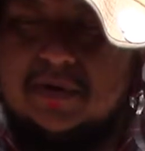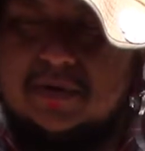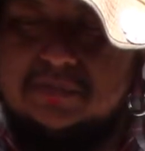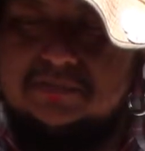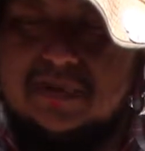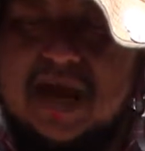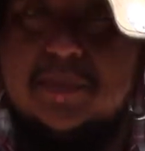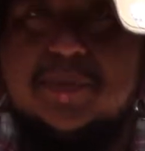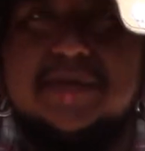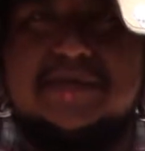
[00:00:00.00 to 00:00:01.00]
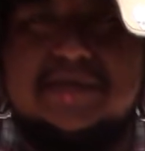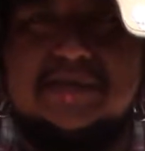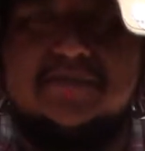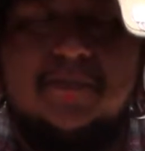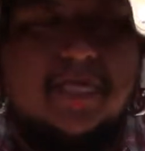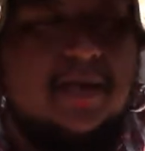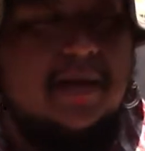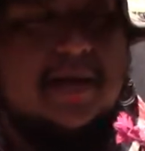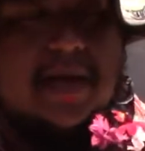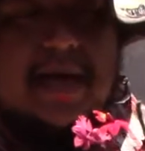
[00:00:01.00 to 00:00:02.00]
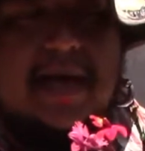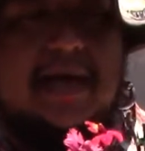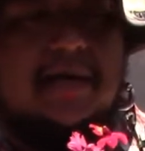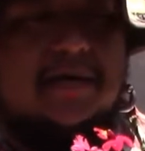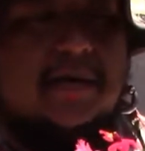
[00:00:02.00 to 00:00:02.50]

hybrids. And